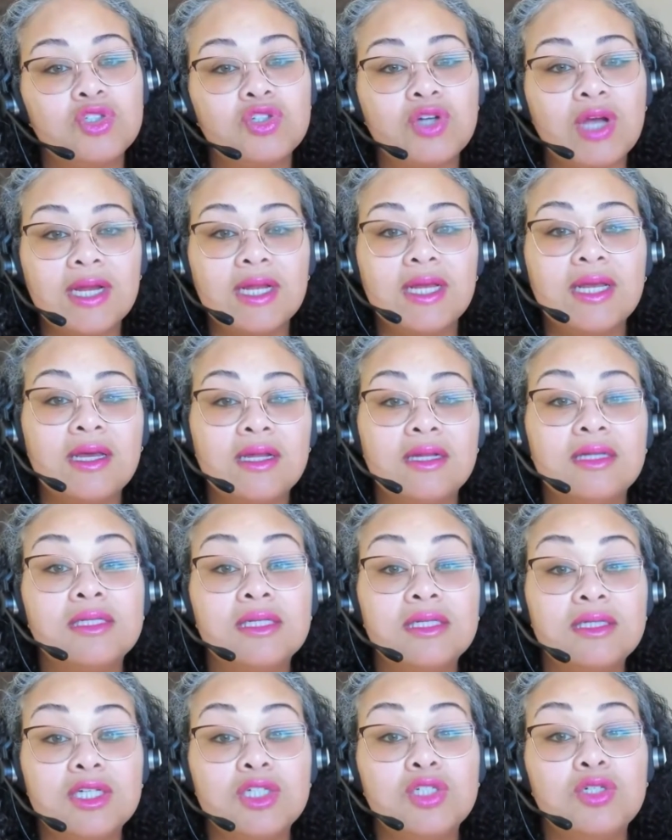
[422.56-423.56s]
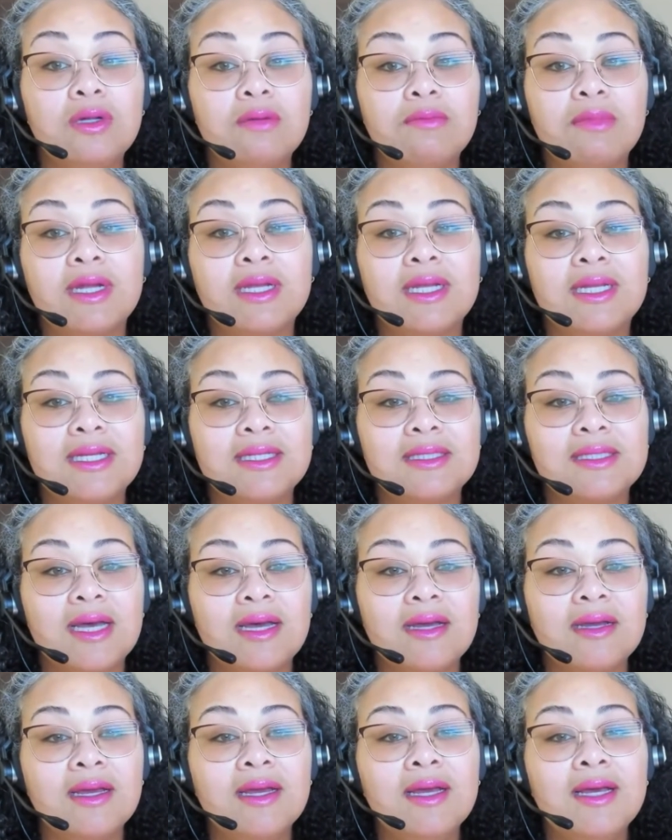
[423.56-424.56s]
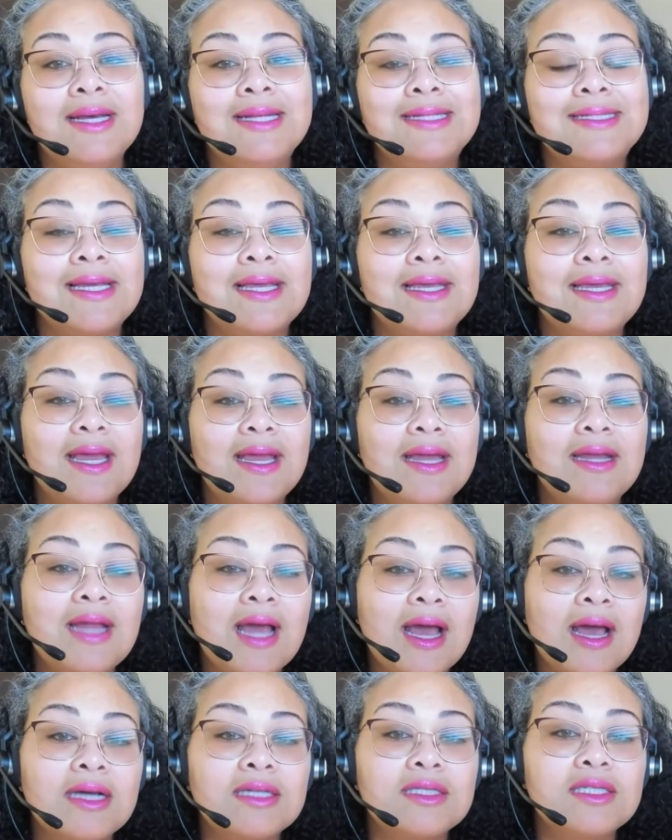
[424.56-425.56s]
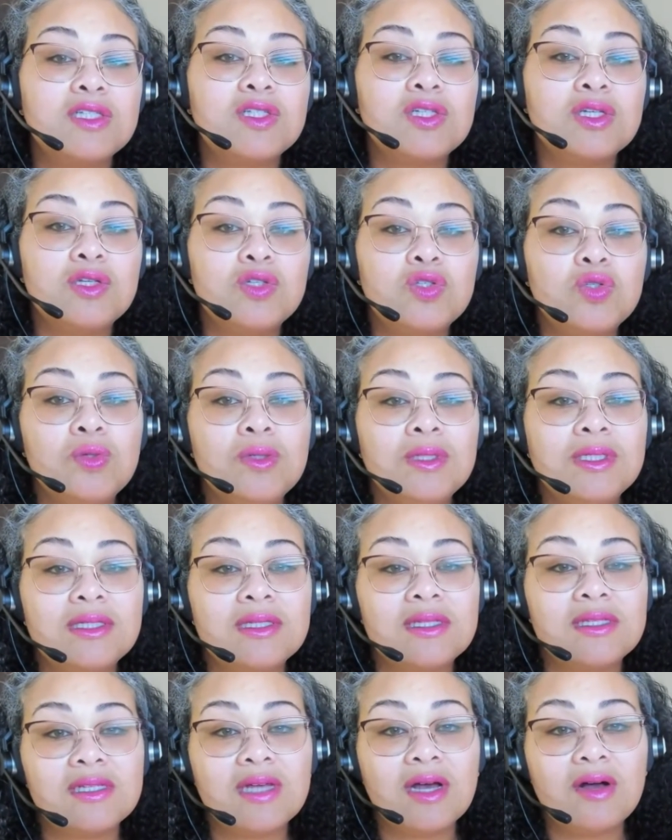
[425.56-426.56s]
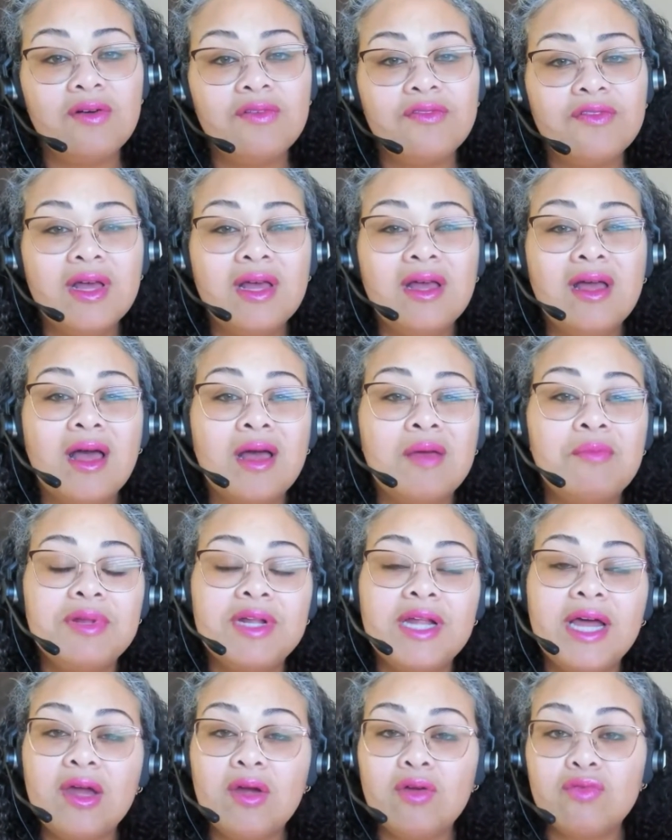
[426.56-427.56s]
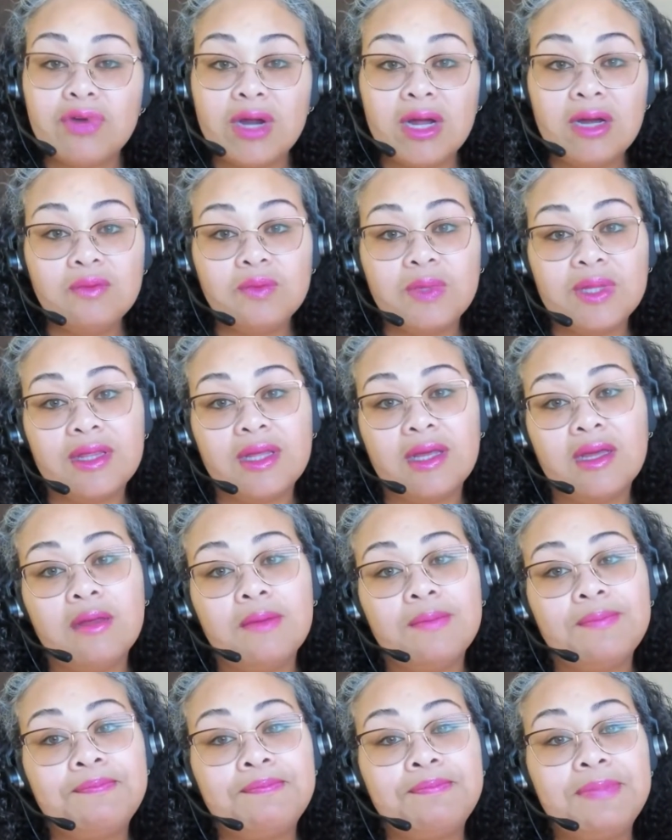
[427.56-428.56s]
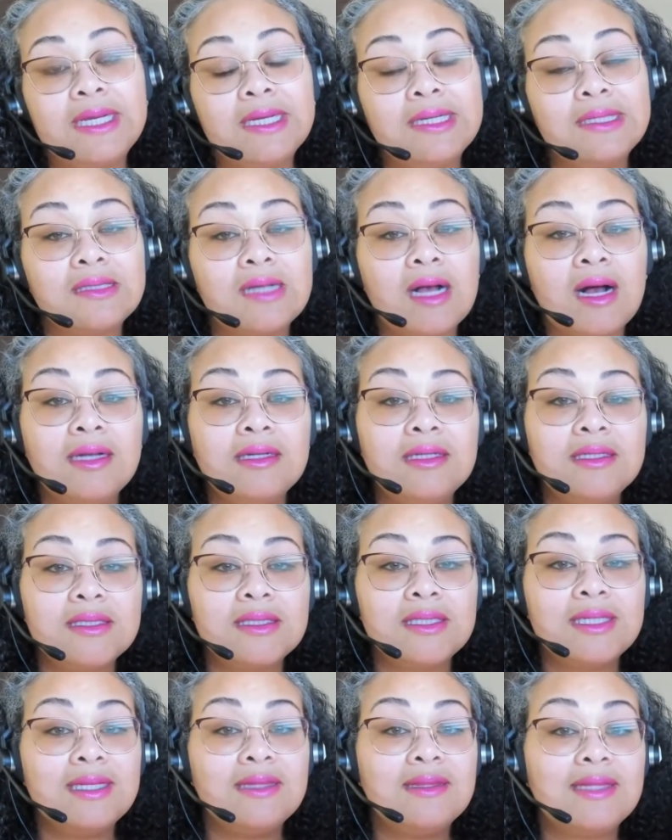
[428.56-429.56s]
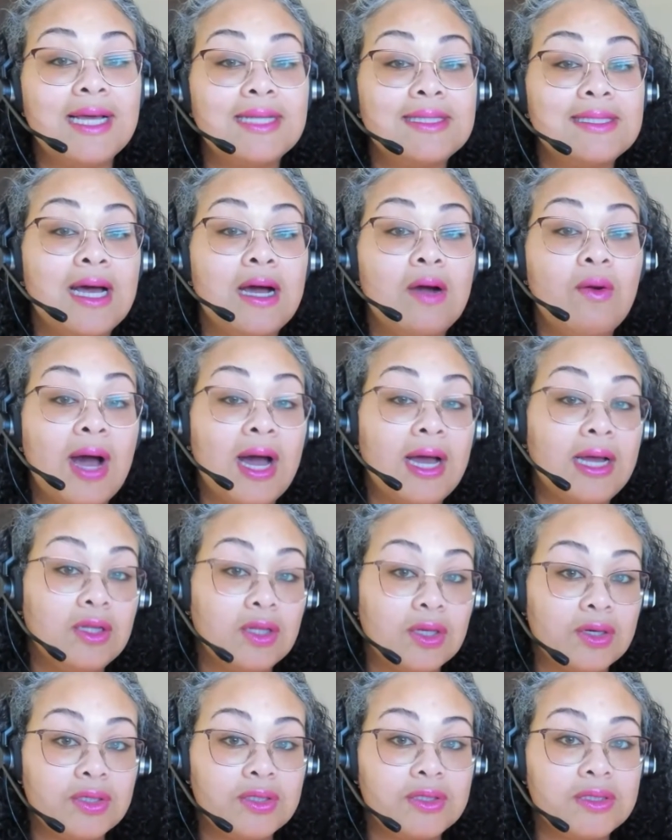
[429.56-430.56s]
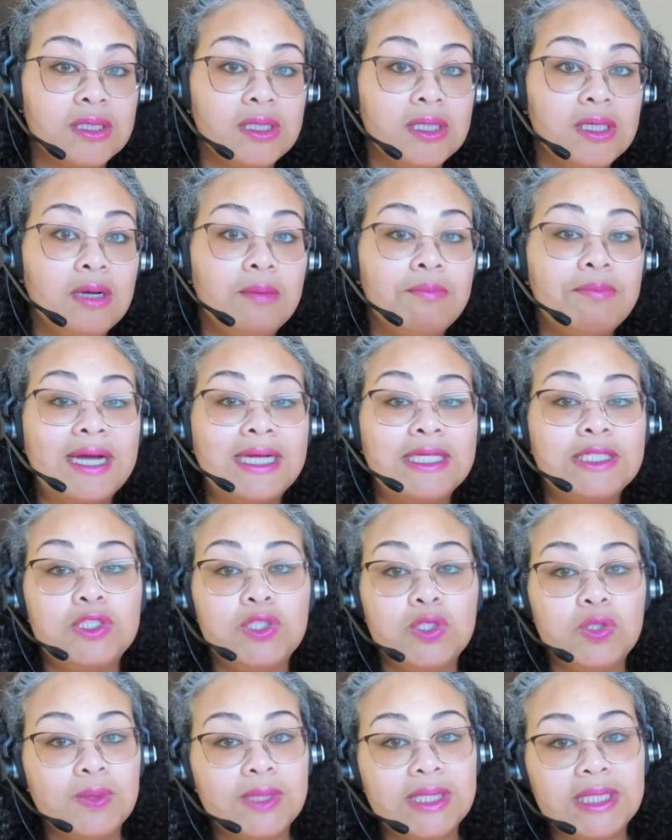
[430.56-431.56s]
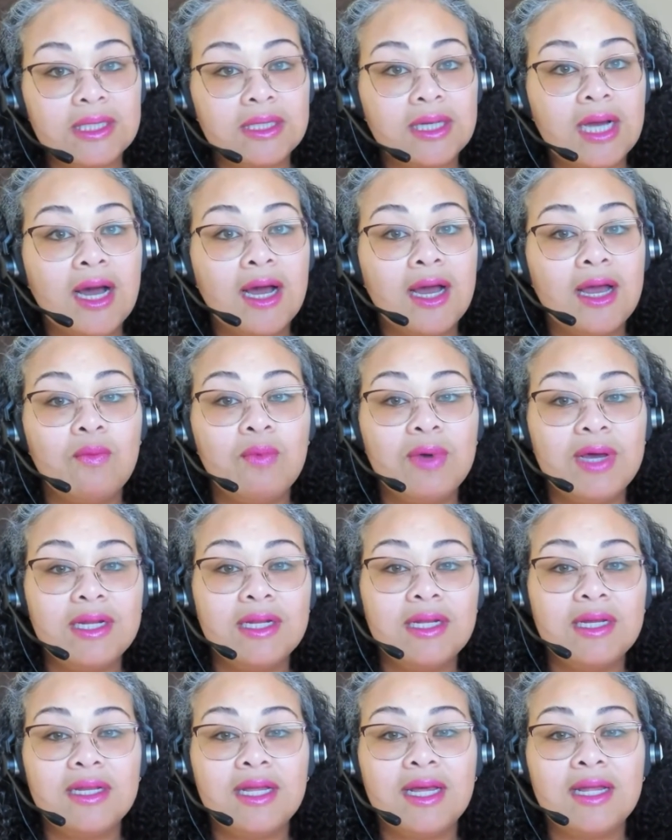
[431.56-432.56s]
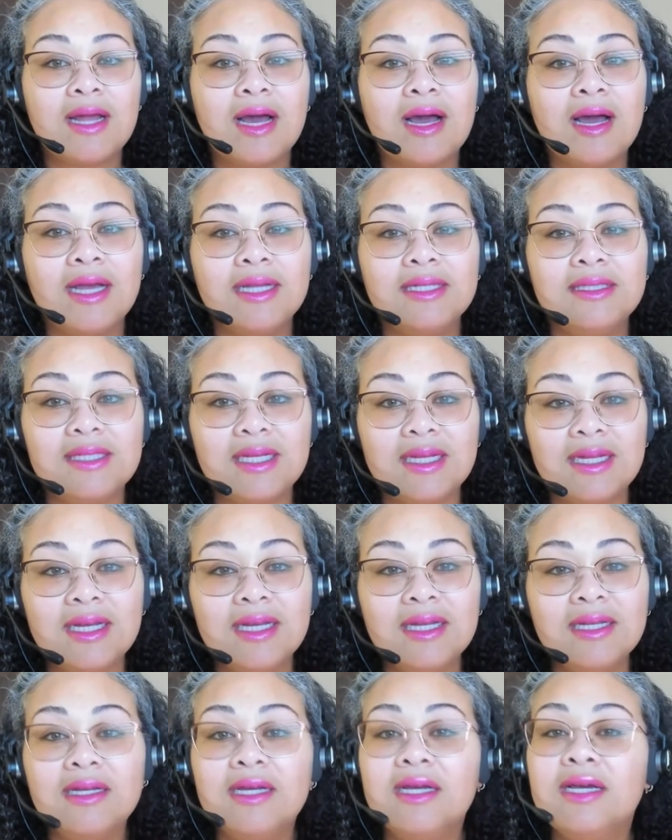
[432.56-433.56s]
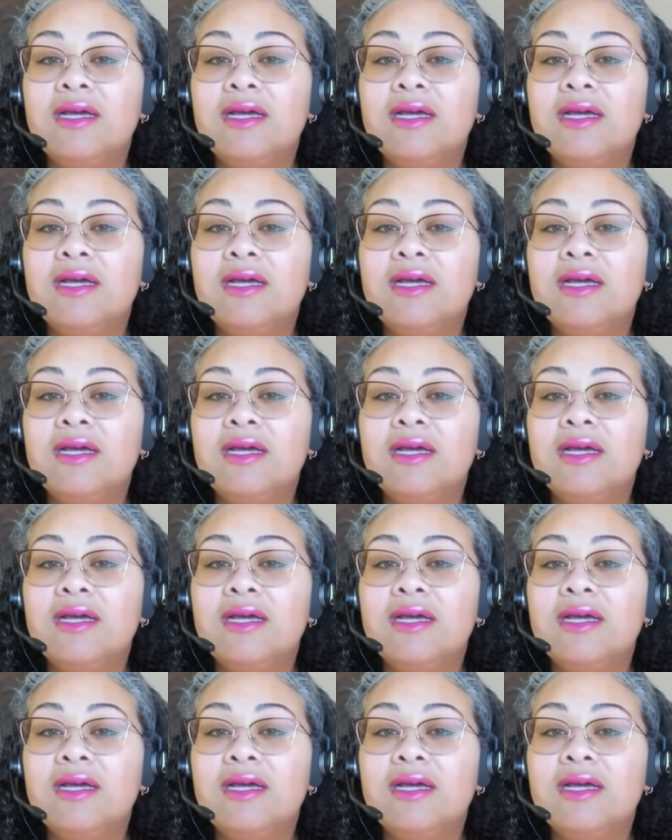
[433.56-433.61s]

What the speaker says: trying to get into digital marketing tech to gain access to the tool itself and play around with it. Because honestly, that's how I learned, by doing. I went in and I did it.